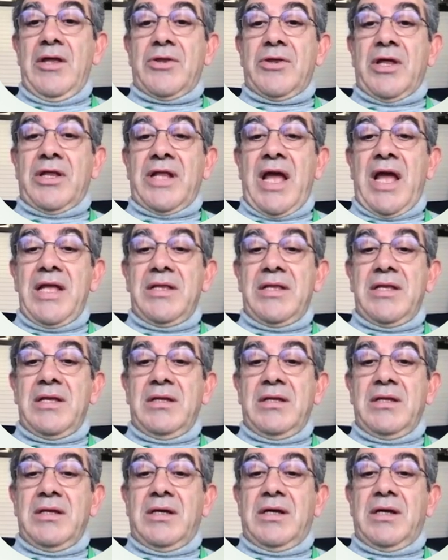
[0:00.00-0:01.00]
is a
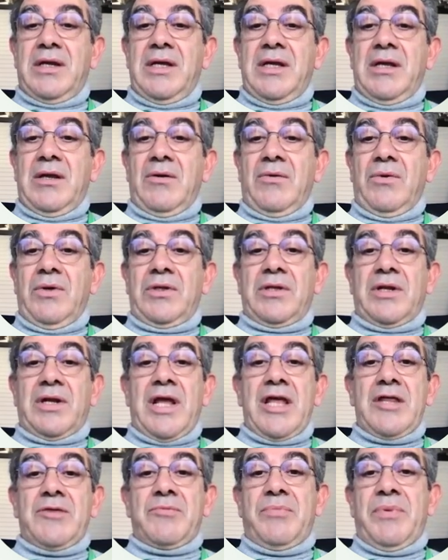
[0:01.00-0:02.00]
90° with
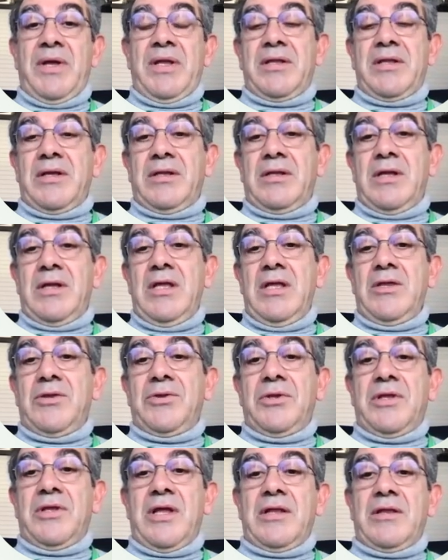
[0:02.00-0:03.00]
respect to the
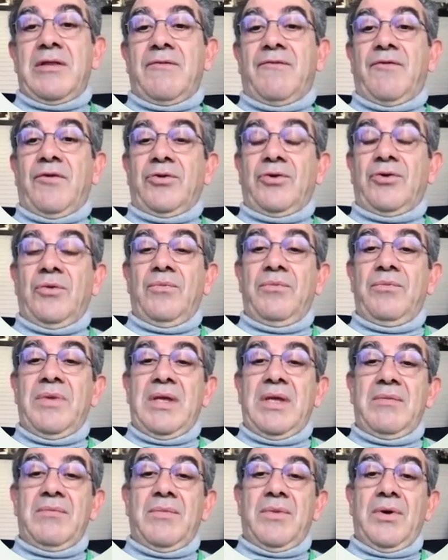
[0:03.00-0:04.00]
incident photon
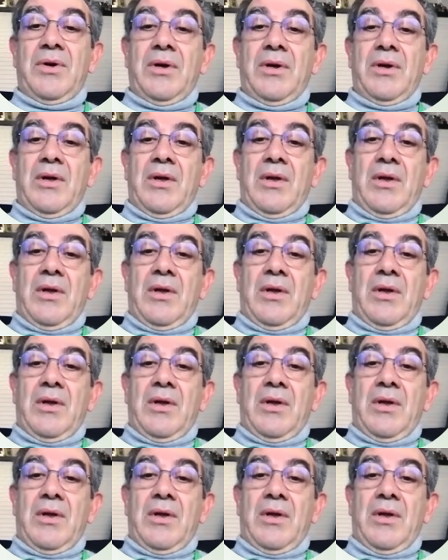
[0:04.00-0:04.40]
beam,